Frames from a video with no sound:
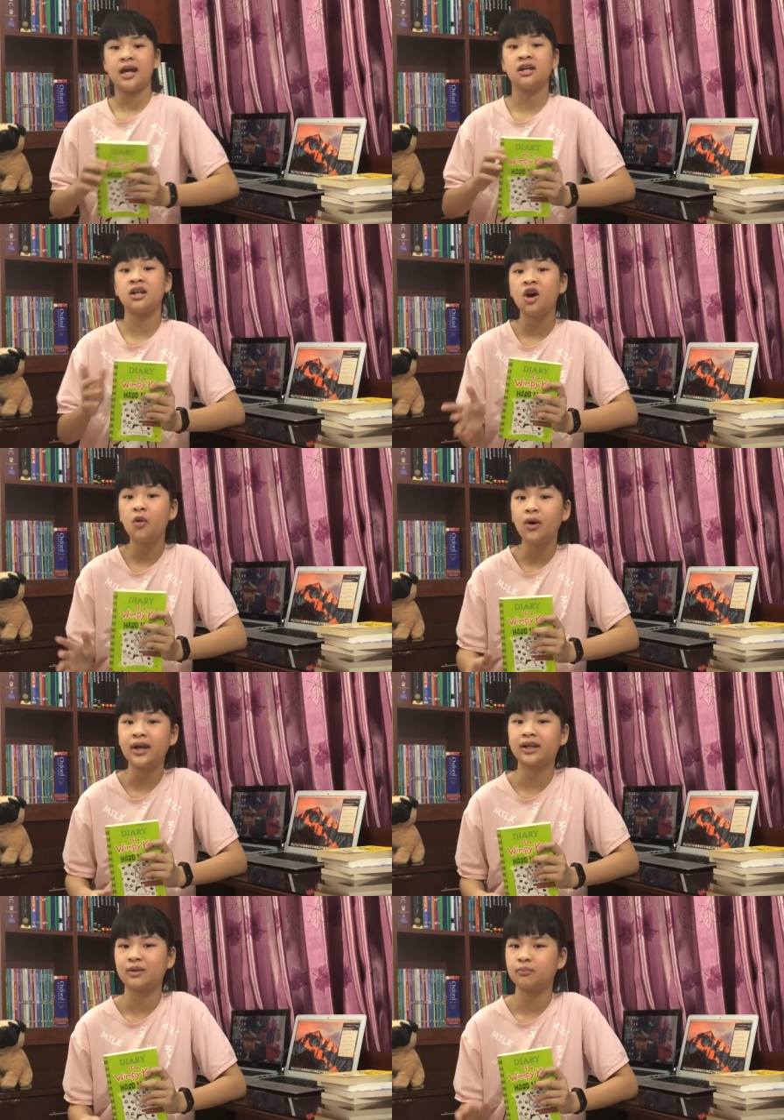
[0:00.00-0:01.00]
And you know
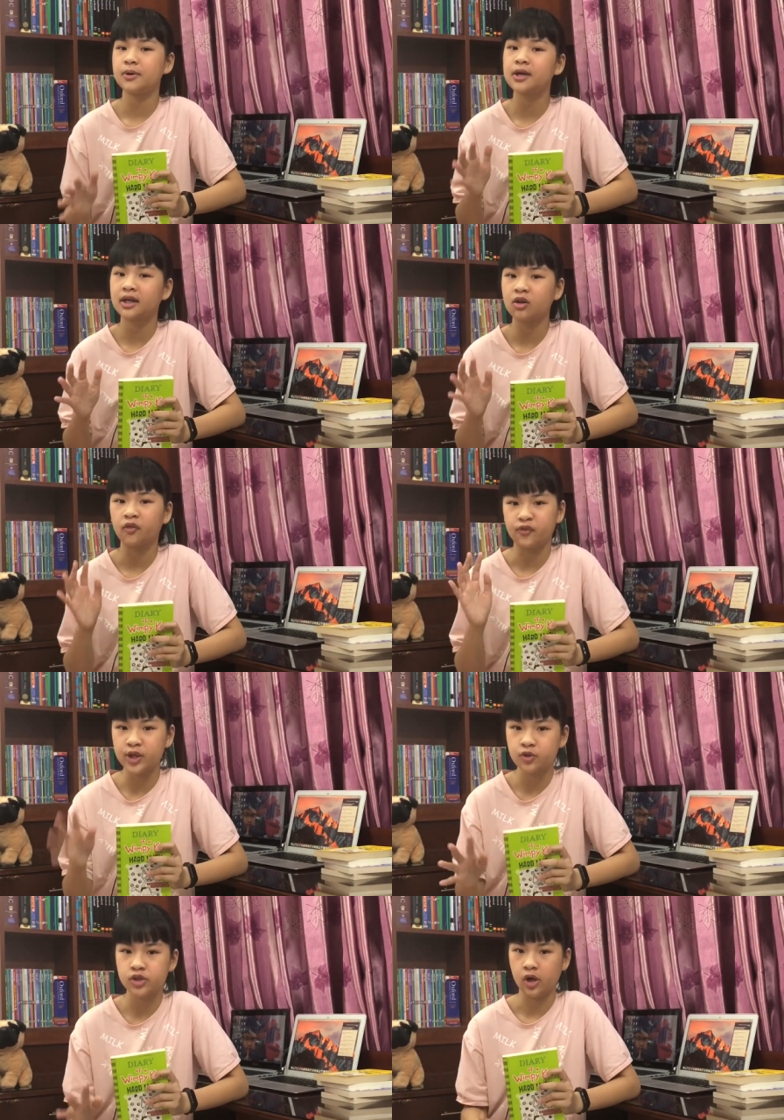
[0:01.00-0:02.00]
what? It could predict your
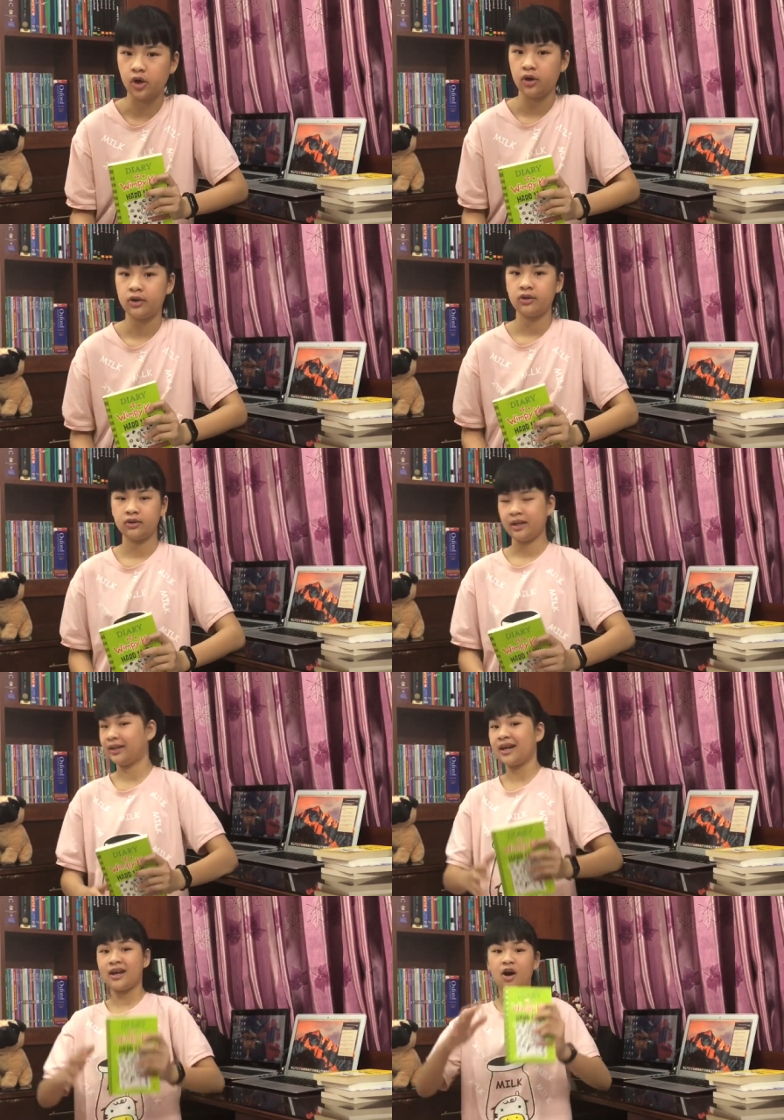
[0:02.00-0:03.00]
future.
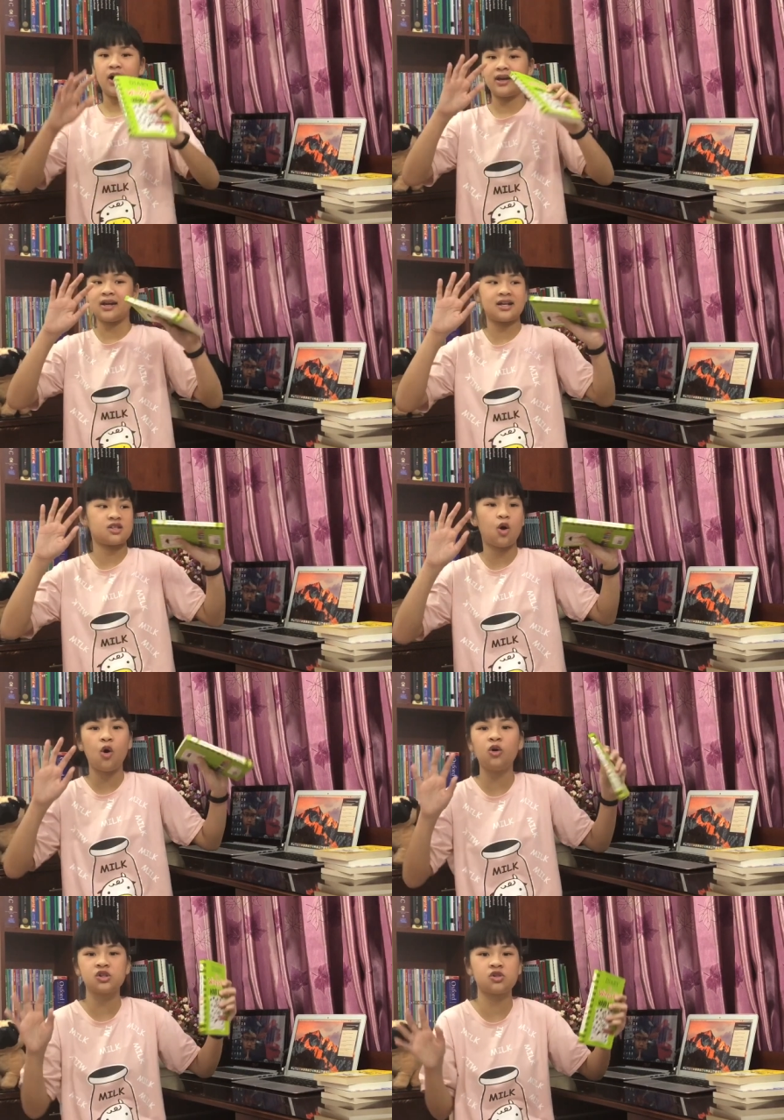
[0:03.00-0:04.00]
It can it has
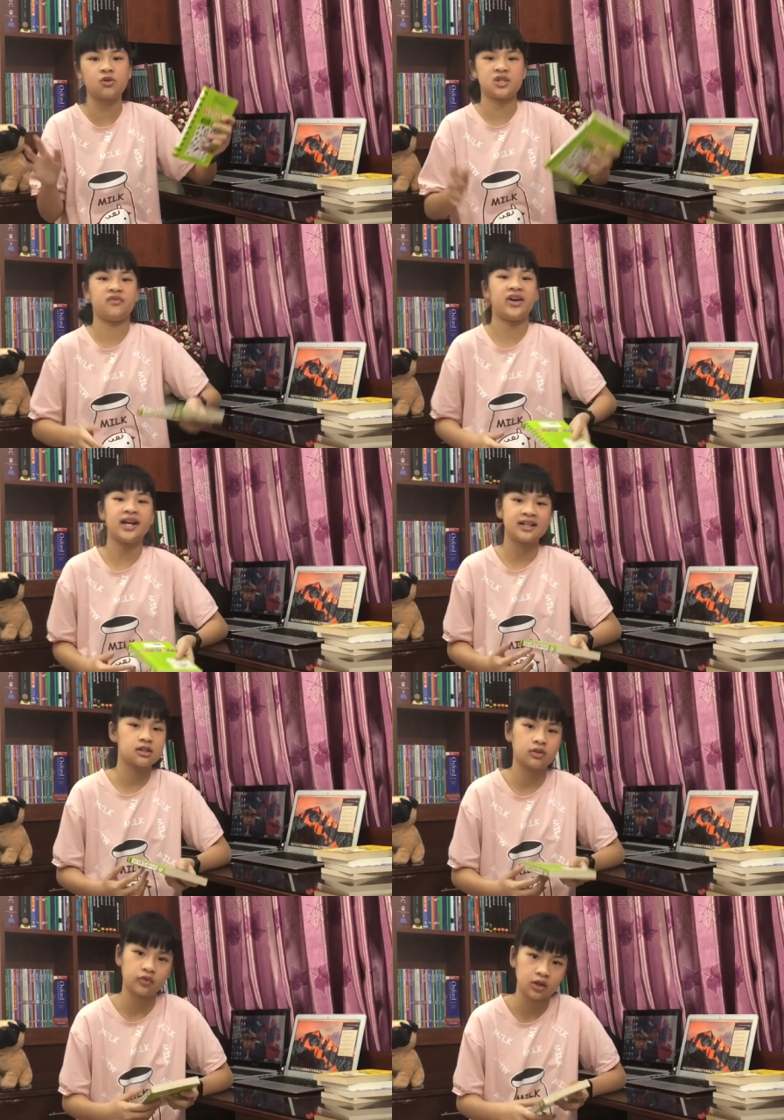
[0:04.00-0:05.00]
all sorts of
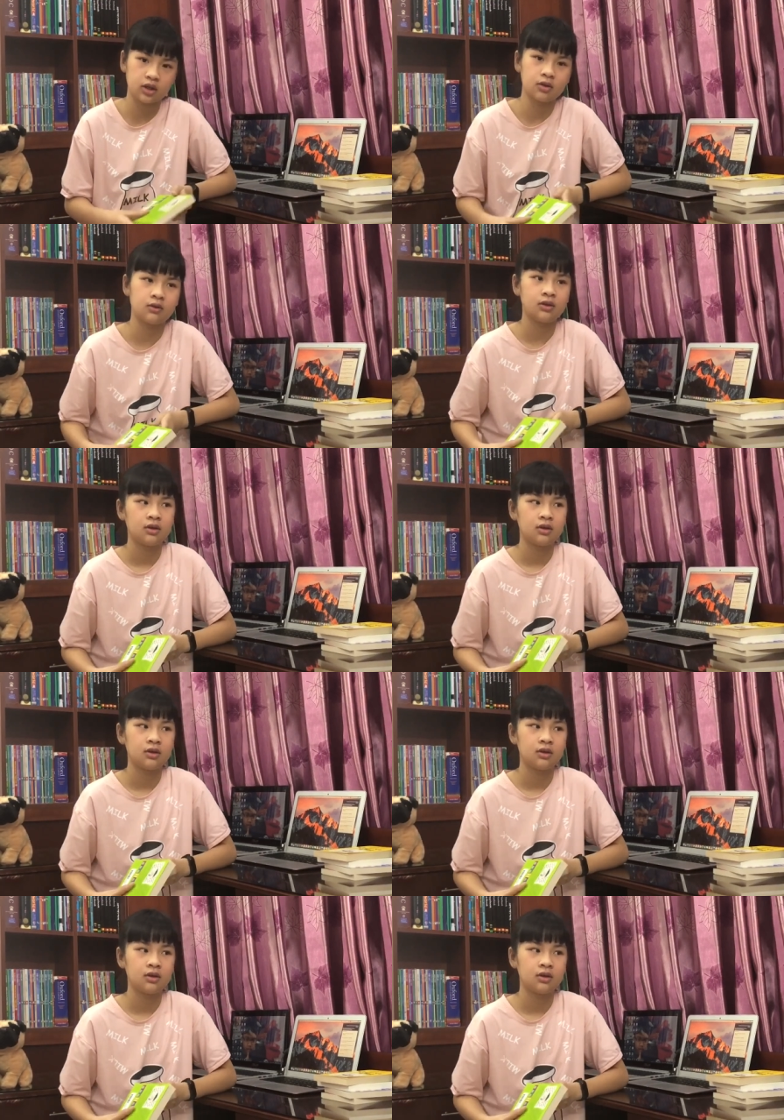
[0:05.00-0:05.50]
answers for you.